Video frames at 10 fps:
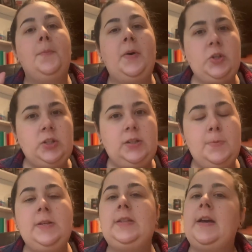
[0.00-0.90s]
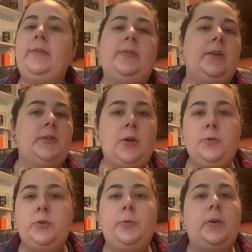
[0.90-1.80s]
But just to be safe,
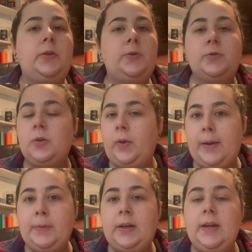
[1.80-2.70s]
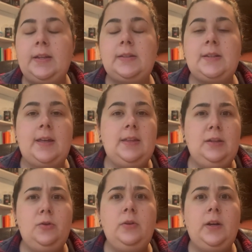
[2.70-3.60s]
don't do it. Use the ramekins. I think
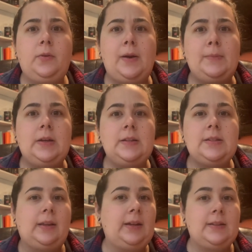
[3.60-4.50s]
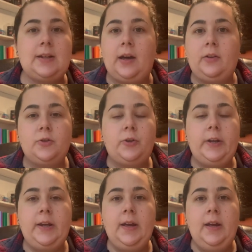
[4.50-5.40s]
you can get ramekins at like the Dollar
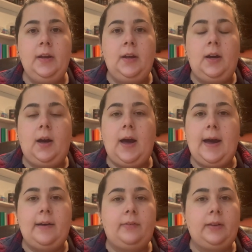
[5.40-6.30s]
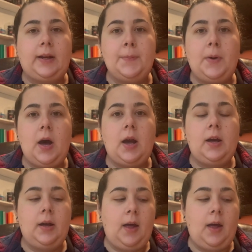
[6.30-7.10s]
Tree uh, for like a buck.